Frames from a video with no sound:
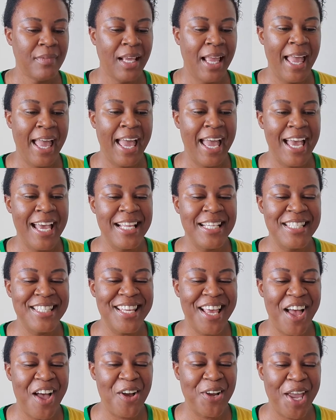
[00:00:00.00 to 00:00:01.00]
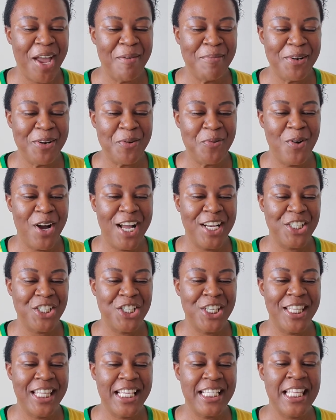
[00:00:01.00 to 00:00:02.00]
okay, I'm going to
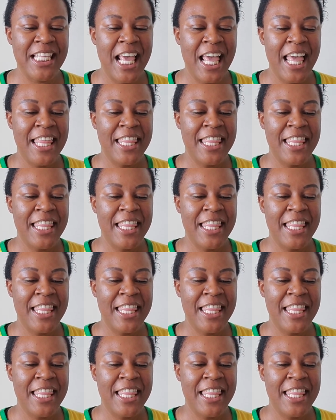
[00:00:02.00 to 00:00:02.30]
watch this.